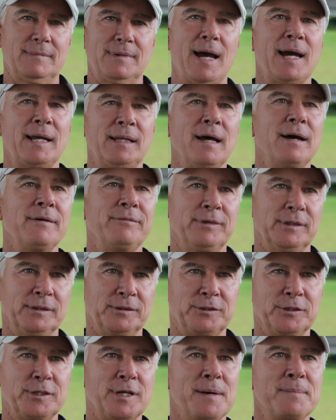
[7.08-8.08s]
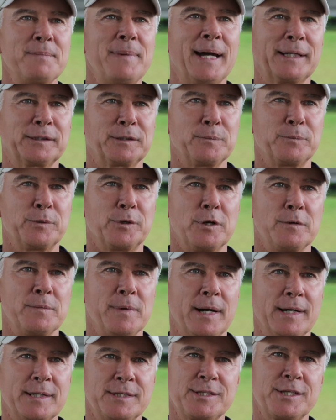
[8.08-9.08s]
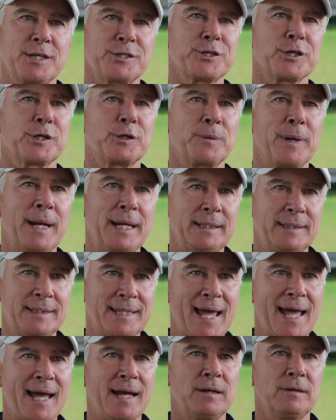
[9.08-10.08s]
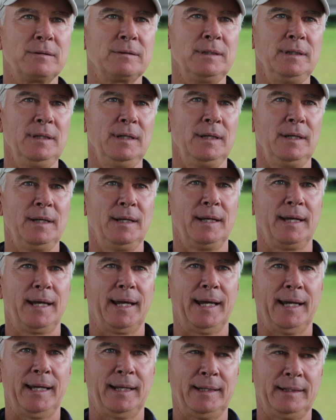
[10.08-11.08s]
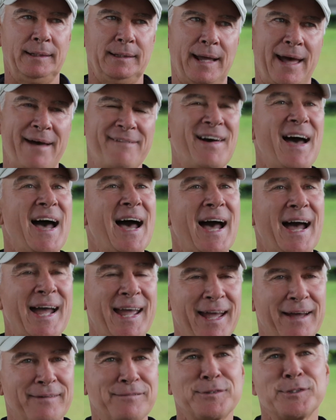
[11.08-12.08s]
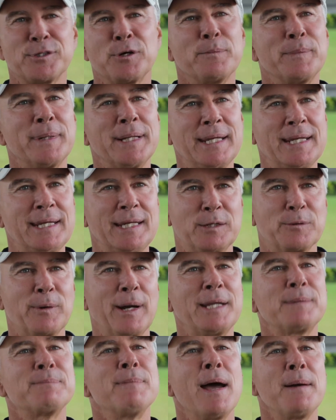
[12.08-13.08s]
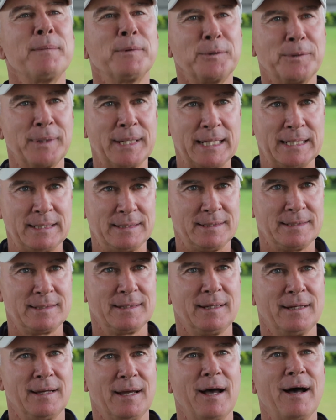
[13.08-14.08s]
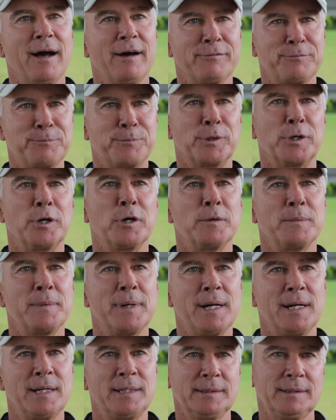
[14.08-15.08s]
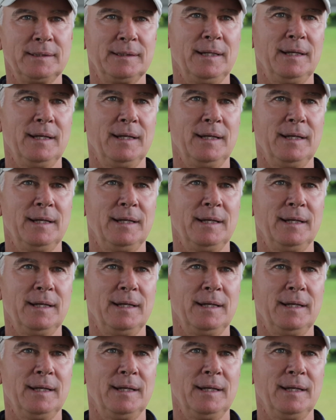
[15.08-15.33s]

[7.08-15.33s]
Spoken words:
I love it to come back to Bromont. It's such a great town, and I have so many great memories of Bromont.